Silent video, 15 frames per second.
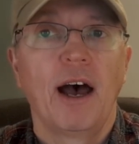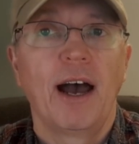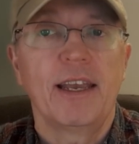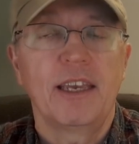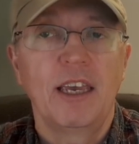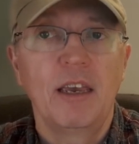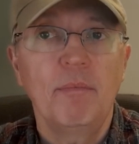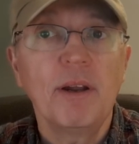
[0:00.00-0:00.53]
I
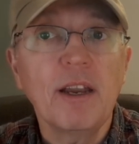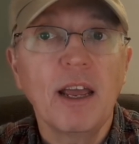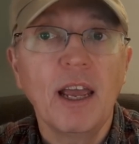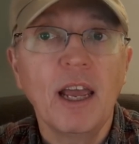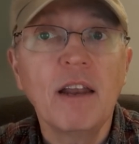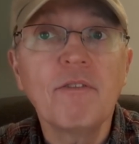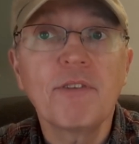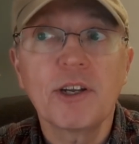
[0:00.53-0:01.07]
keep an
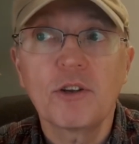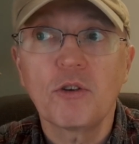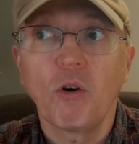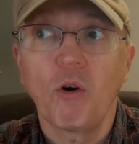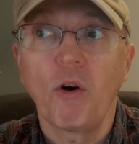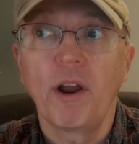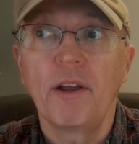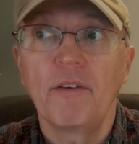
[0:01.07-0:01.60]

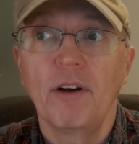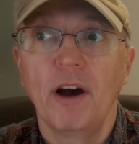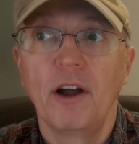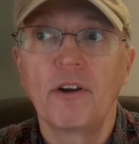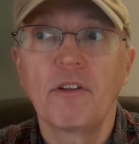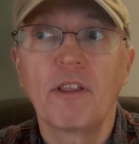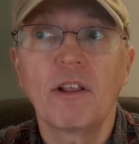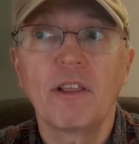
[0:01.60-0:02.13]
inventory
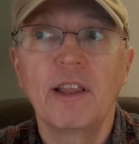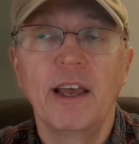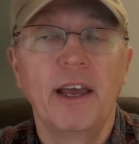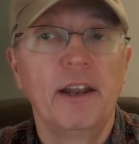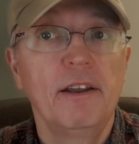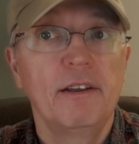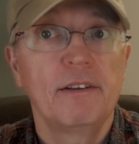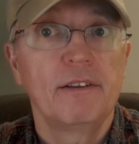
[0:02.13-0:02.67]
under the
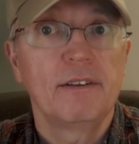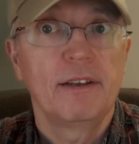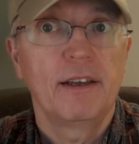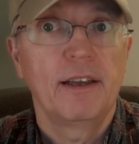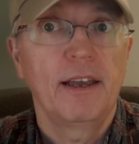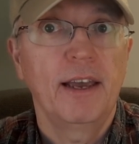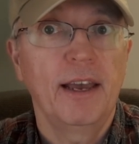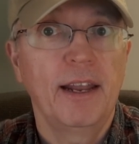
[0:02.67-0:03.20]
lid,
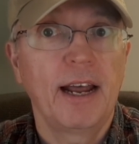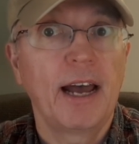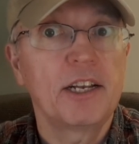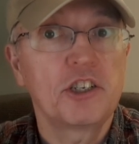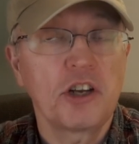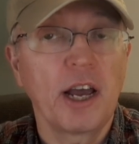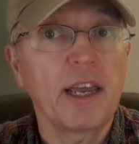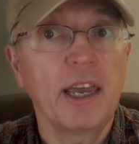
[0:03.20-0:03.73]
and I
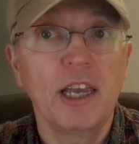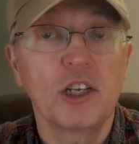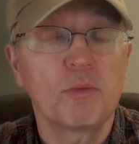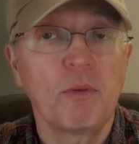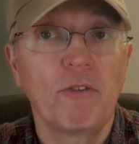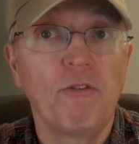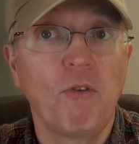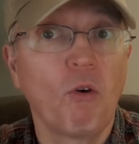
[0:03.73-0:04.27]
check
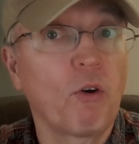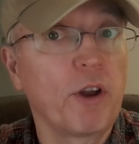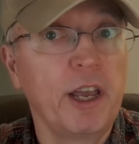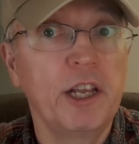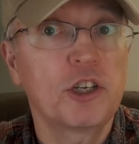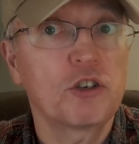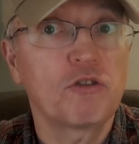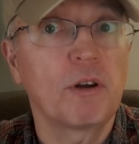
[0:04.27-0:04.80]
each before
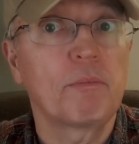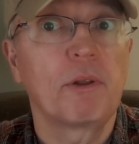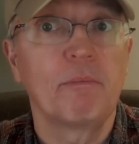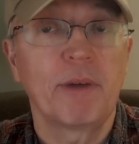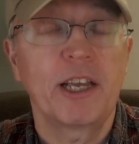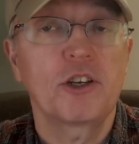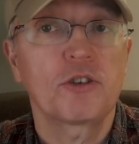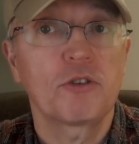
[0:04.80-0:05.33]
each trip to
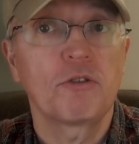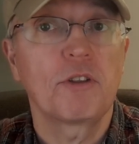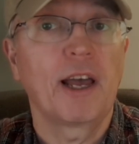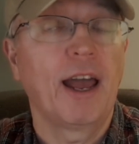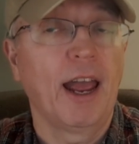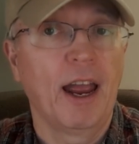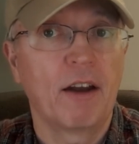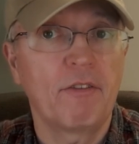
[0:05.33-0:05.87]
make sure
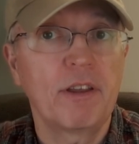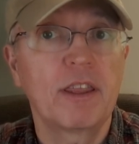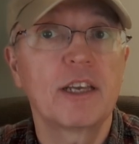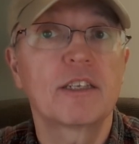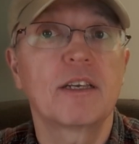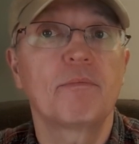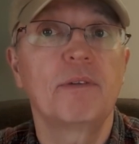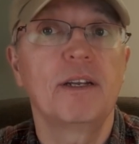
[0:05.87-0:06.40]
that
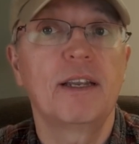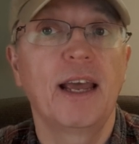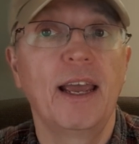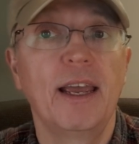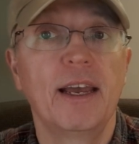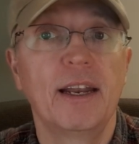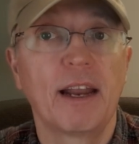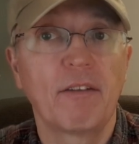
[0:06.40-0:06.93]
everything's up to
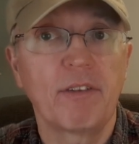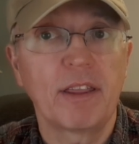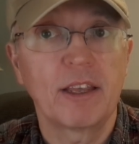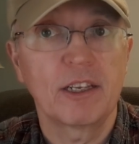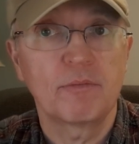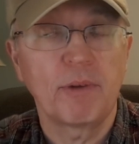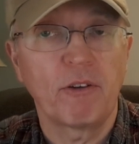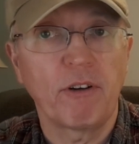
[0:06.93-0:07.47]
date and
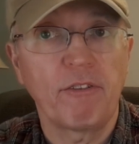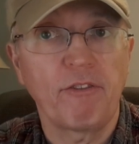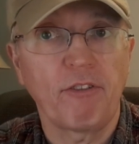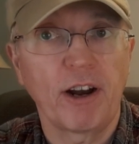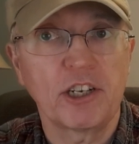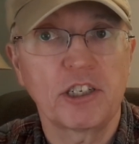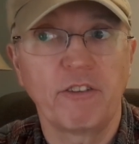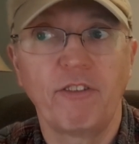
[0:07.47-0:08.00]
everything's been
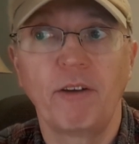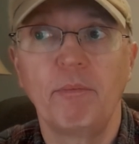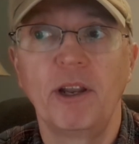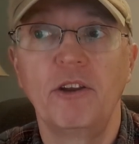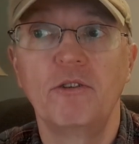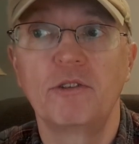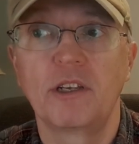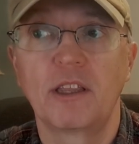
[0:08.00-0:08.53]
refreshed if I've
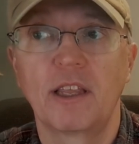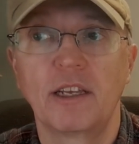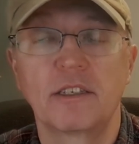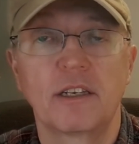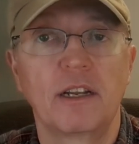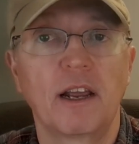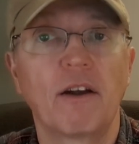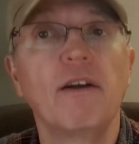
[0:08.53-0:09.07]
been using
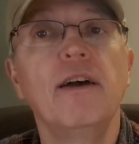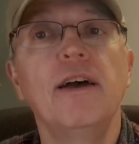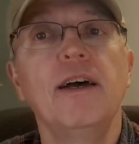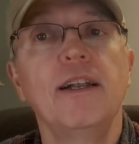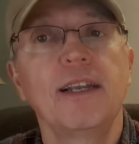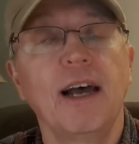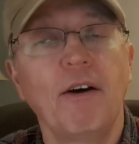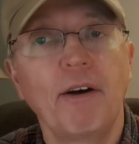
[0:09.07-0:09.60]
things in there.
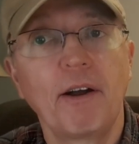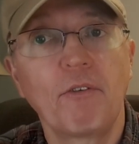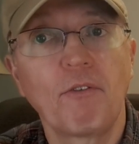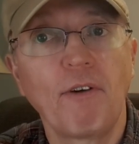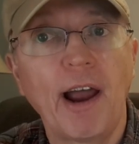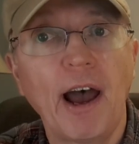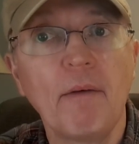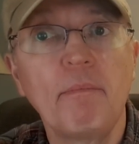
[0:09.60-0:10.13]
Now, I
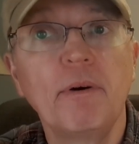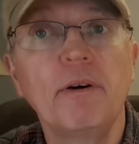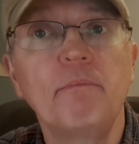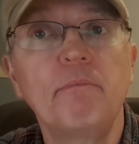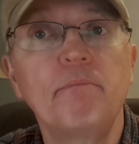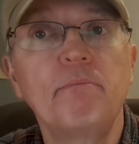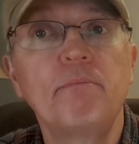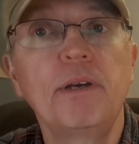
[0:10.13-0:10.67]
wrap
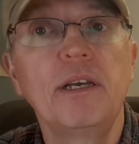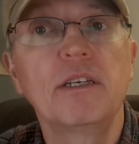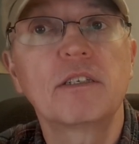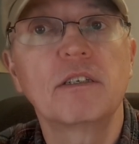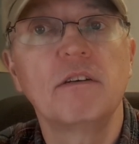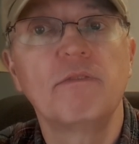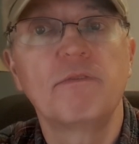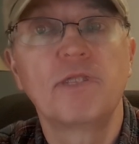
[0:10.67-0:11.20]
a
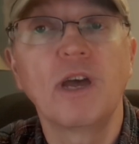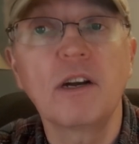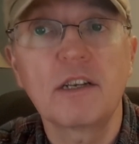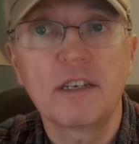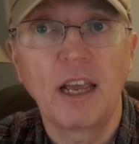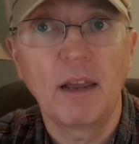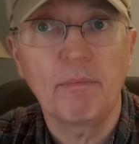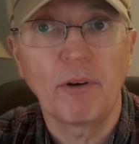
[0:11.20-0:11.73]
piece of
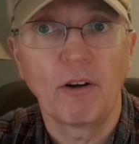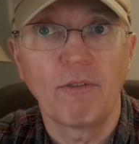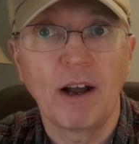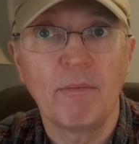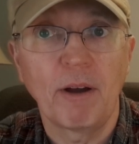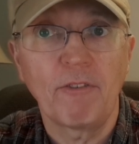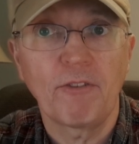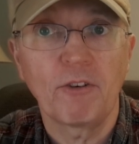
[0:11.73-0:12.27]
duct tape
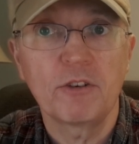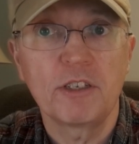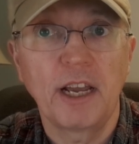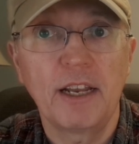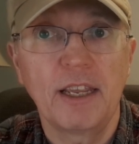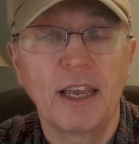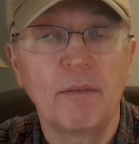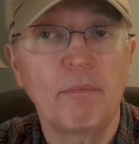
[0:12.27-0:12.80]
around my first
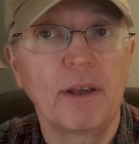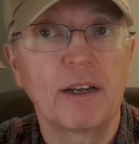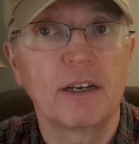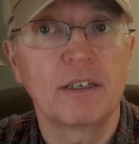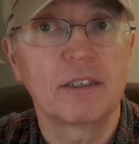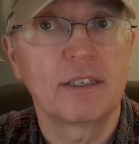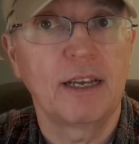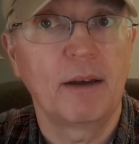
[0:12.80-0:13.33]
aid kit
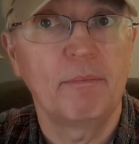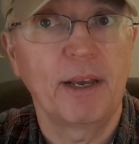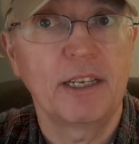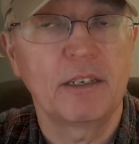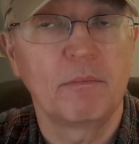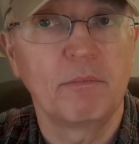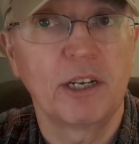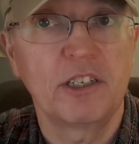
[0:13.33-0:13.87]
because that
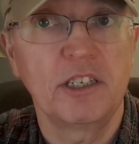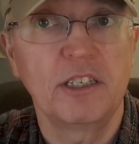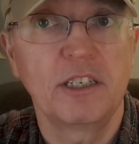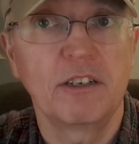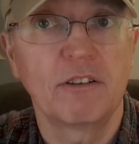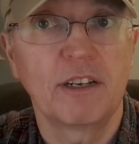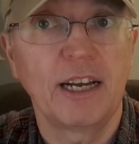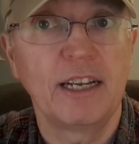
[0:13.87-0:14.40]
makes it much
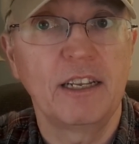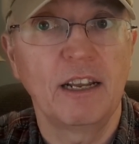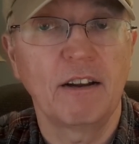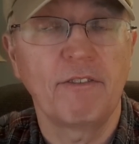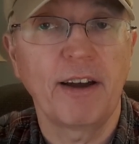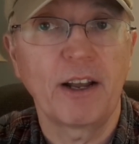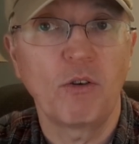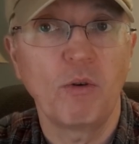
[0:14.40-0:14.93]
easier to
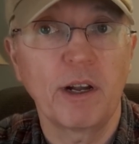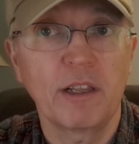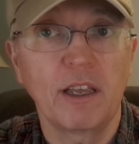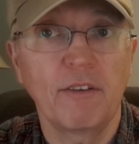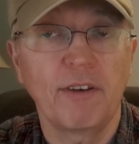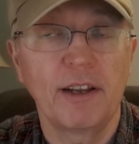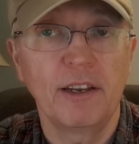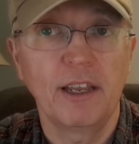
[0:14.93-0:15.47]
identify
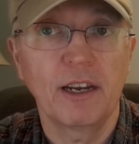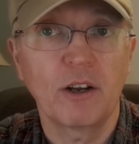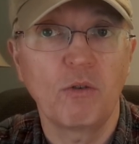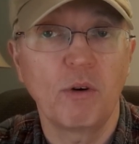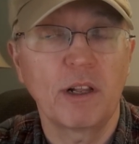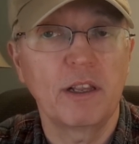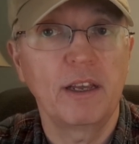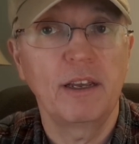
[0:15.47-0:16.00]
quickly if I need it
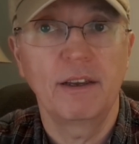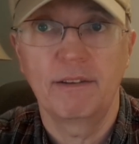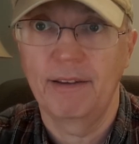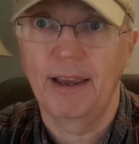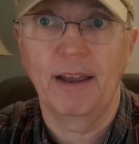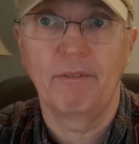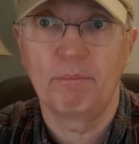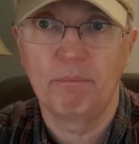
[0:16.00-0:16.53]
quickly,
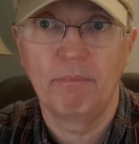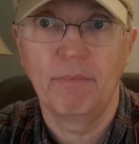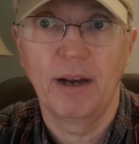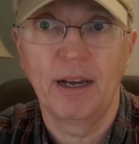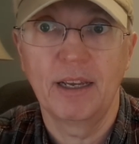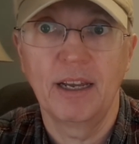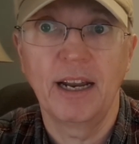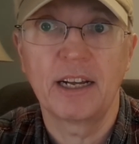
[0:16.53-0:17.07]
and
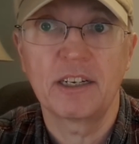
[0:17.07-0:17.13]
I can